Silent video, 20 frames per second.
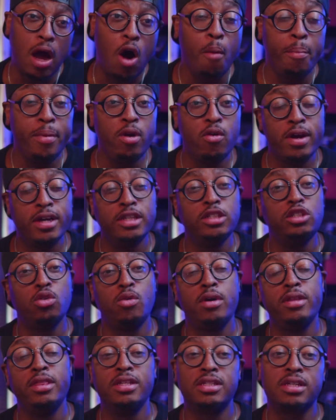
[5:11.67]
I hope you are
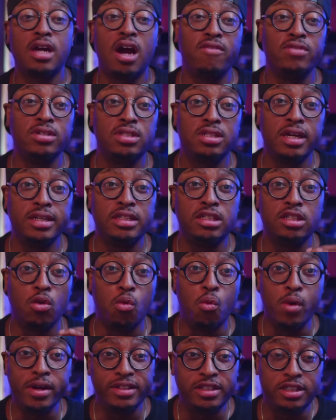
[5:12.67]
enjoying this
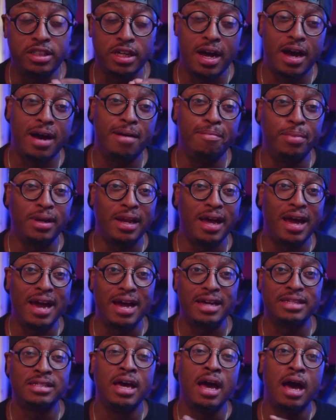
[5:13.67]
conversation with Jon
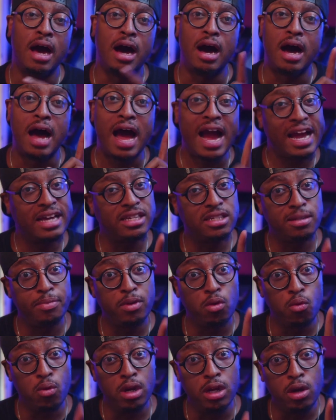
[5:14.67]
Blass. Uh, I got
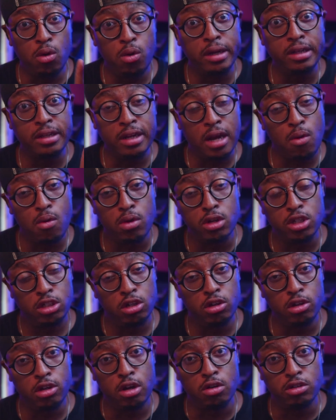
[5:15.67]
something really quick that I want to
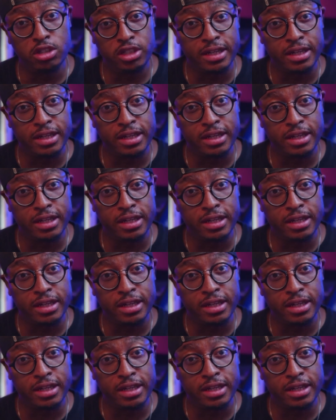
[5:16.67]
show you though.